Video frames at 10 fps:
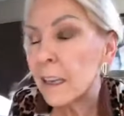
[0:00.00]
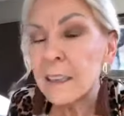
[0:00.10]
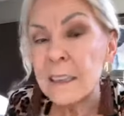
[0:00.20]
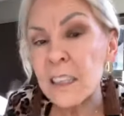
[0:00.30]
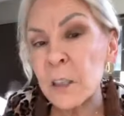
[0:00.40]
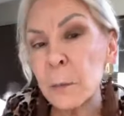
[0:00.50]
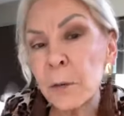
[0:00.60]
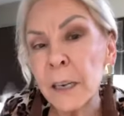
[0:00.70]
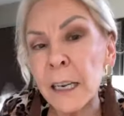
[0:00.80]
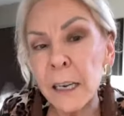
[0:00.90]
It's such a
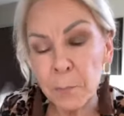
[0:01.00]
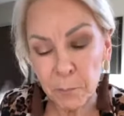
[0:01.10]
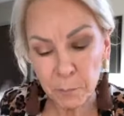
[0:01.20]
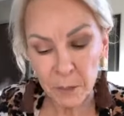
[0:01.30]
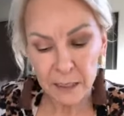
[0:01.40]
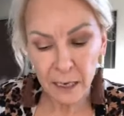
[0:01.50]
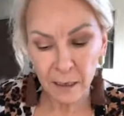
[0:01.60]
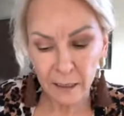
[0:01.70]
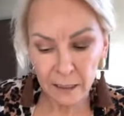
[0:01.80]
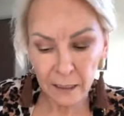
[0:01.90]
pretty
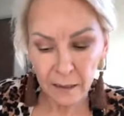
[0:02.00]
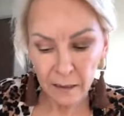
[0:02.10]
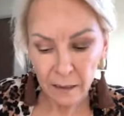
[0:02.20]
metallic